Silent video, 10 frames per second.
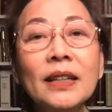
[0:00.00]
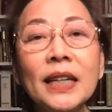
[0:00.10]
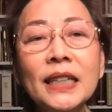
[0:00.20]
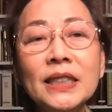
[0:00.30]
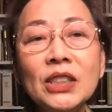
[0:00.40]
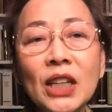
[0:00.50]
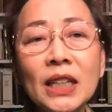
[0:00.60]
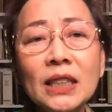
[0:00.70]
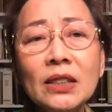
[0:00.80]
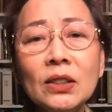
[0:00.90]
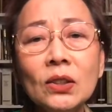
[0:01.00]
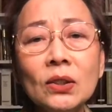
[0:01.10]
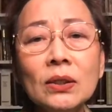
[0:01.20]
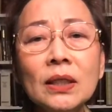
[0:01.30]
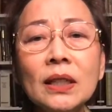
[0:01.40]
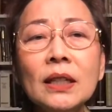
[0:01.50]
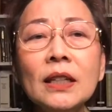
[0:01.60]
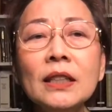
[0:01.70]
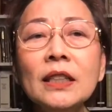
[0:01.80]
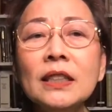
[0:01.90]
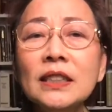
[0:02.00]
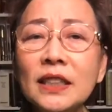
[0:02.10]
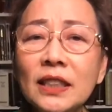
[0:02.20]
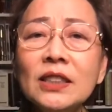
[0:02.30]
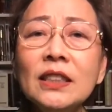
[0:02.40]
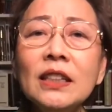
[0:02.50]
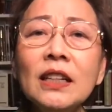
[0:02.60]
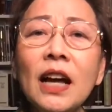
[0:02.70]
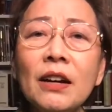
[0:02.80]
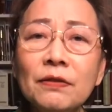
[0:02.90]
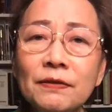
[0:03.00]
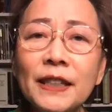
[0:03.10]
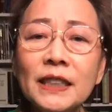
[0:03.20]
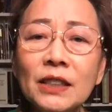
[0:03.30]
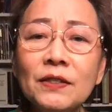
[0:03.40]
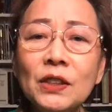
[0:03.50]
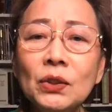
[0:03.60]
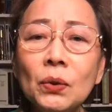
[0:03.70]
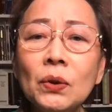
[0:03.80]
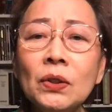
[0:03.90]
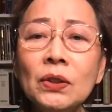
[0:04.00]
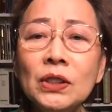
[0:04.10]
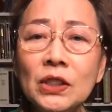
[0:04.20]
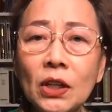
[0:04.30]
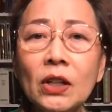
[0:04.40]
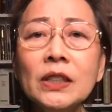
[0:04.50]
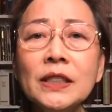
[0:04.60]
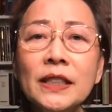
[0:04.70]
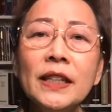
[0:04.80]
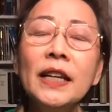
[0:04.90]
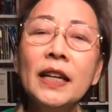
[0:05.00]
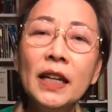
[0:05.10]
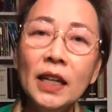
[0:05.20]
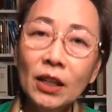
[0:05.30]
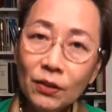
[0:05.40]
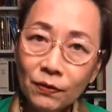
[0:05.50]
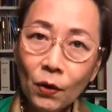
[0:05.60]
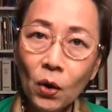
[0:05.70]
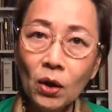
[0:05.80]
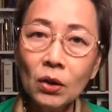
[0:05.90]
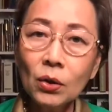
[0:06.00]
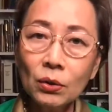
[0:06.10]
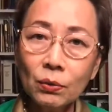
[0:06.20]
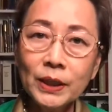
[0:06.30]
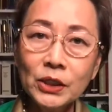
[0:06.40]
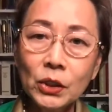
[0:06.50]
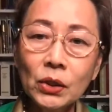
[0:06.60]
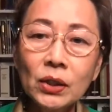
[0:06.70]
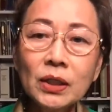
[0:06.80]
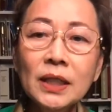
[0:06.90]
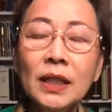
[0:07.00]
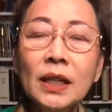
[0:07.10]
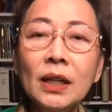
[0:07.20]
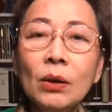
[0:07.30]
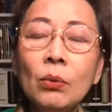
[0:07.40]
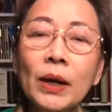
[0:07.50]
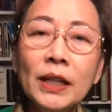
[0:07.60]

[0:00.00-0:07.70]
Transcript: In general, the seasonal affective disorder starts in fall or winter when